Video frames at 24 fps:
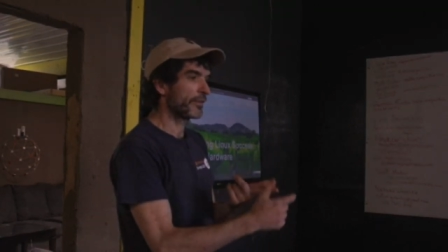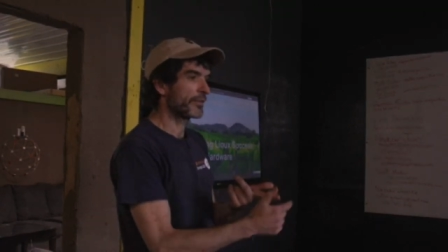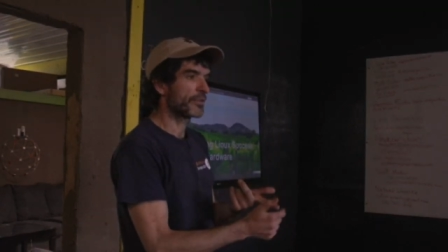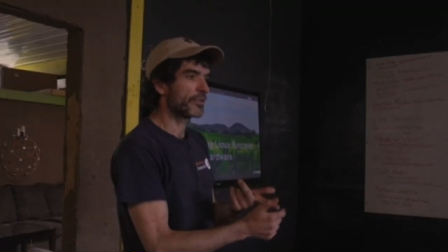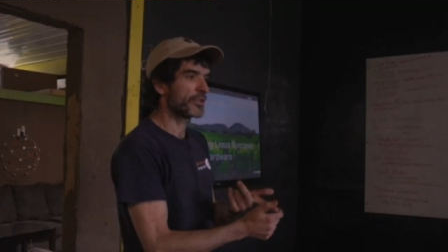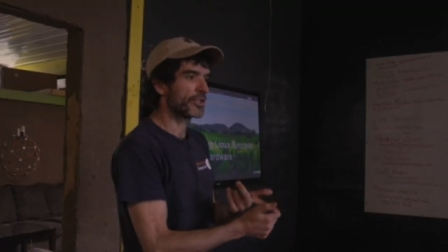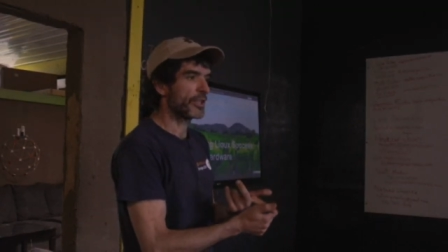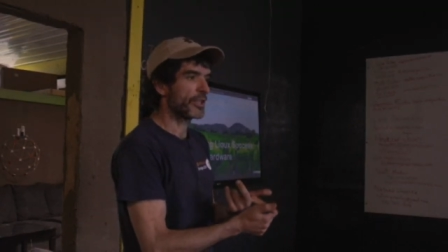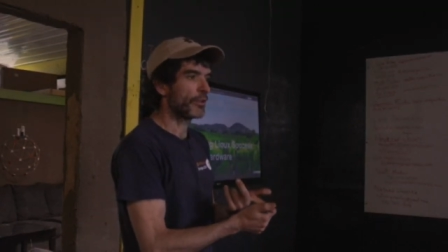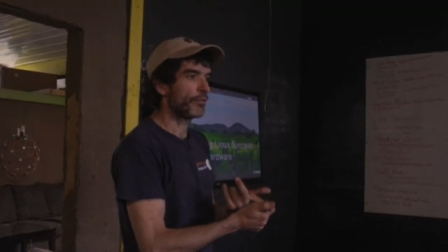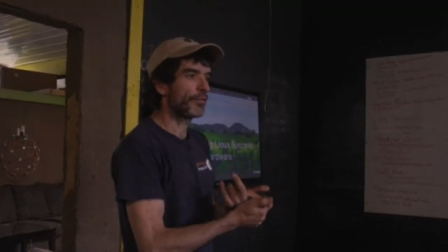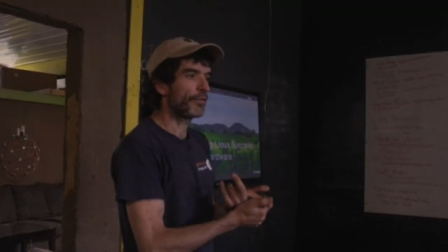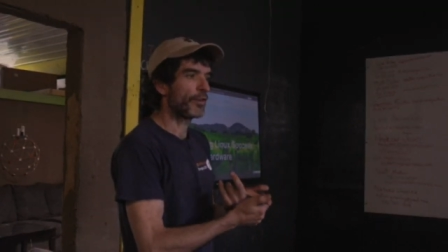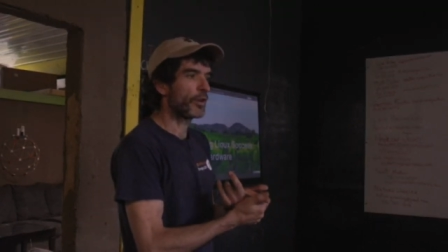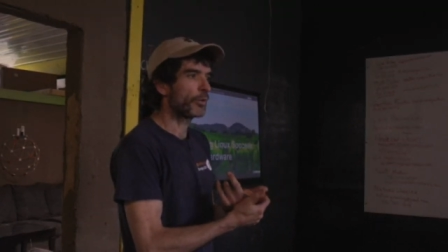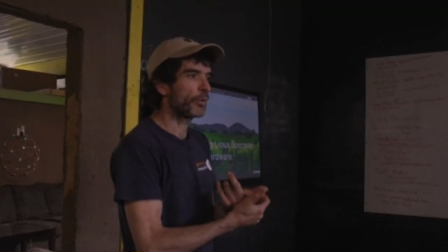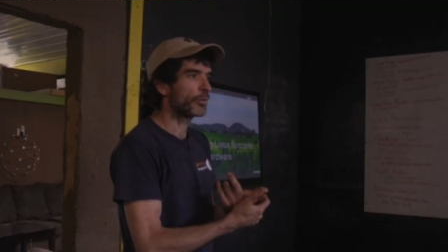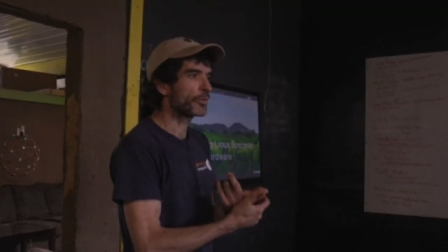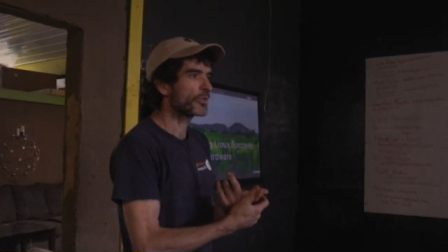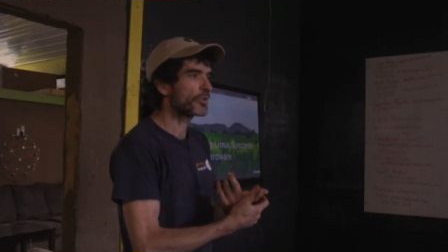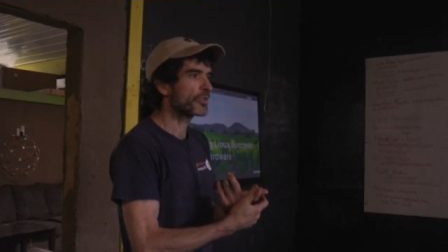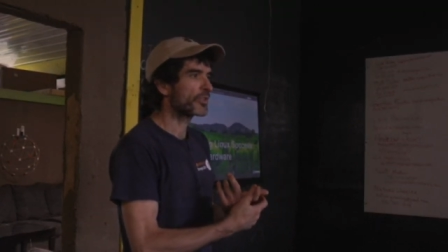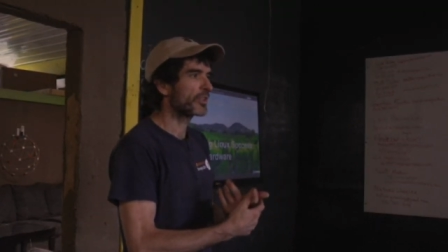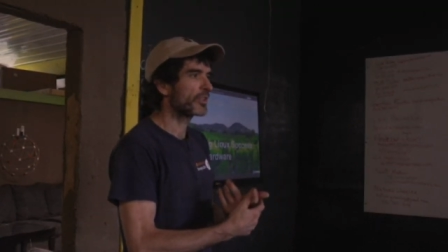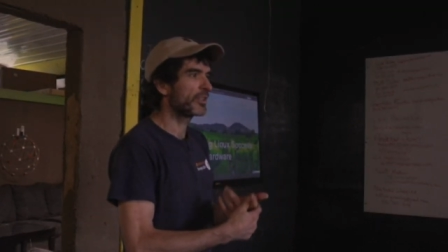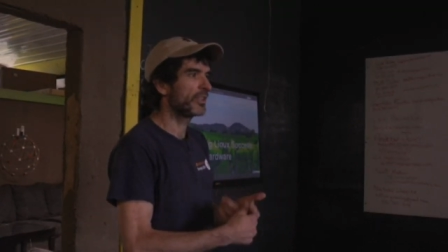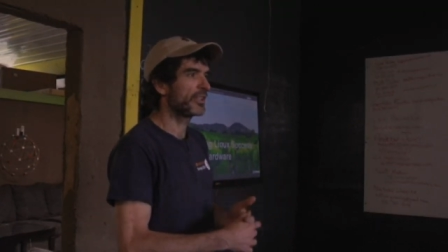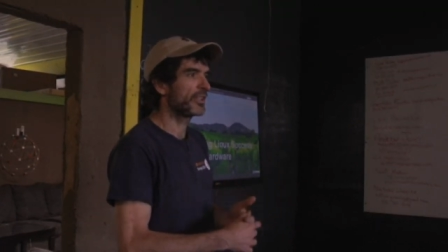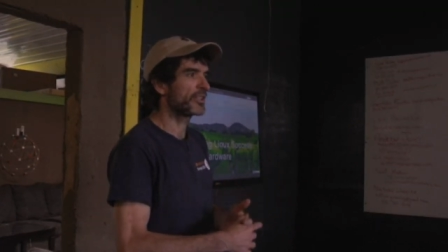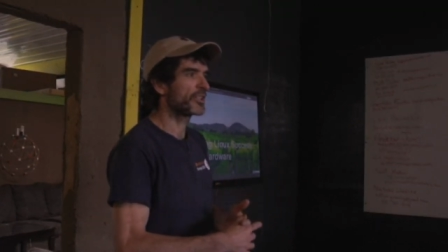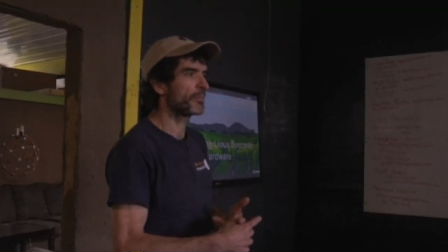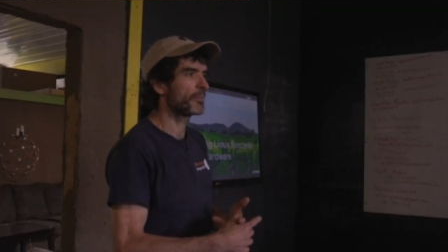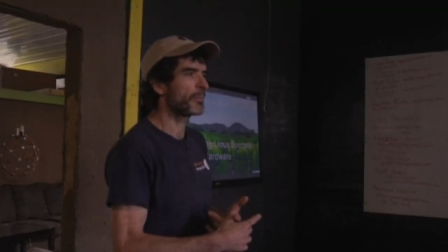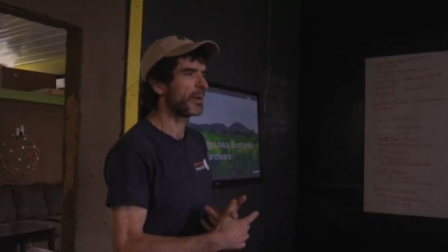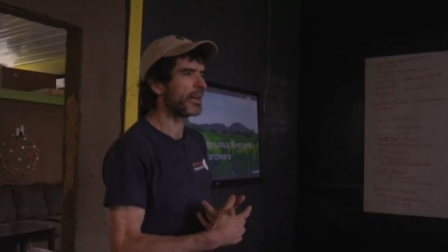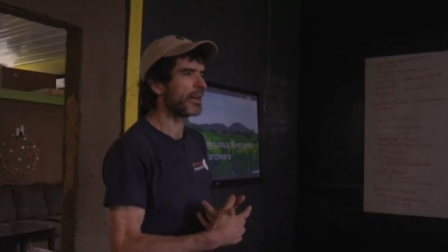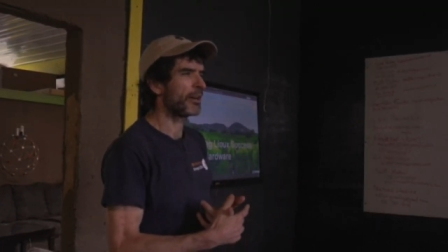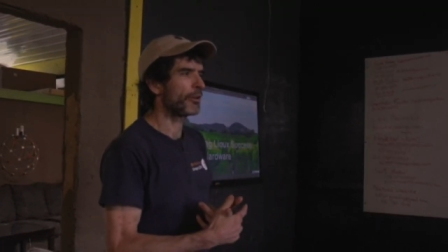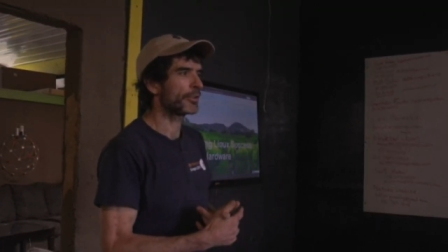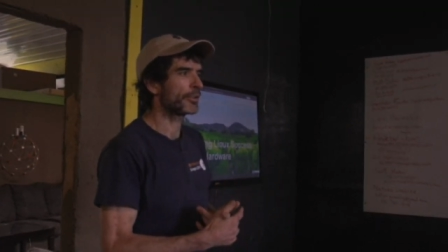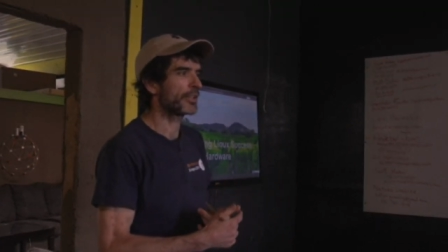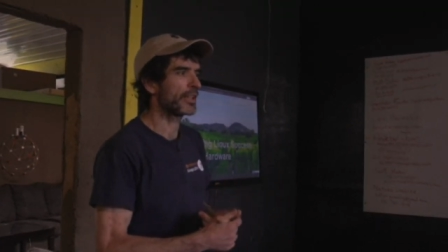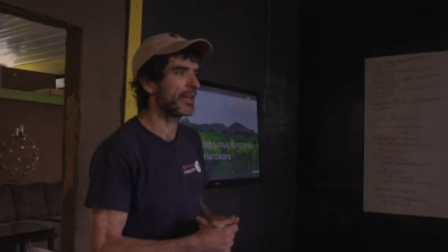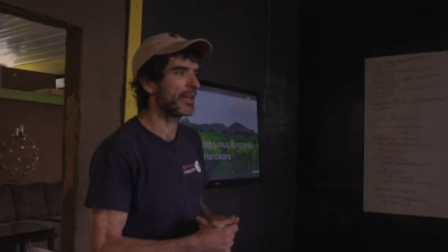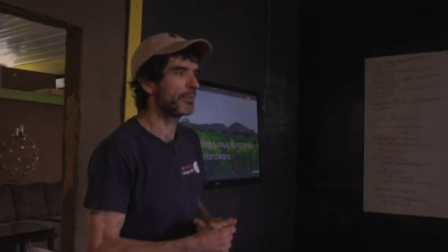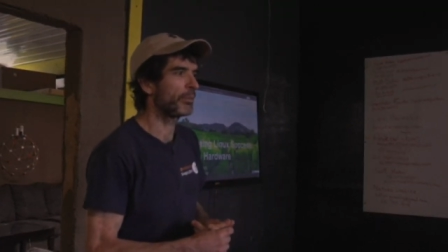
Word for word: cell phones, it's about,